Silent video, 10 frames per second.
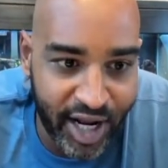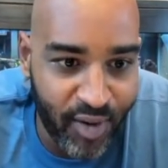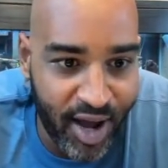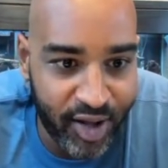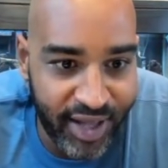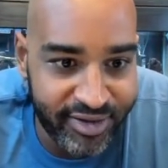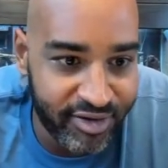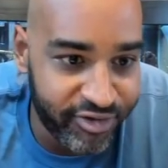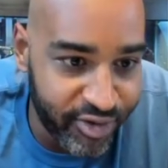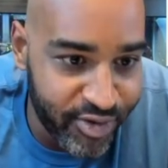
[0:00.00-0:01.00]
to go out collecting
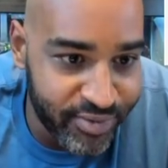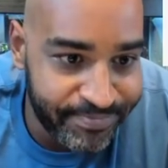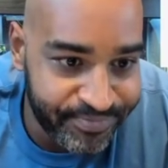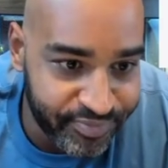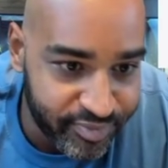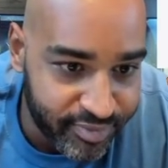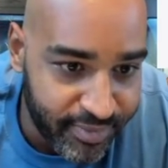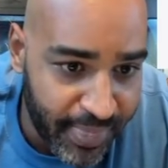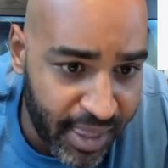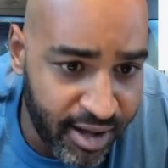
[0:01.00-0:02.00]
soon.
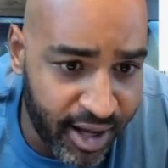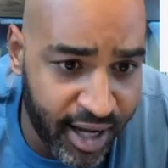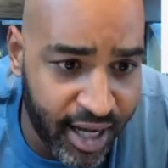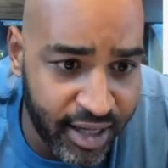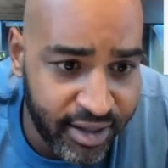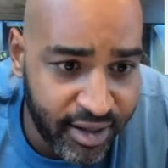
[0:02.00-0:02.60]
Now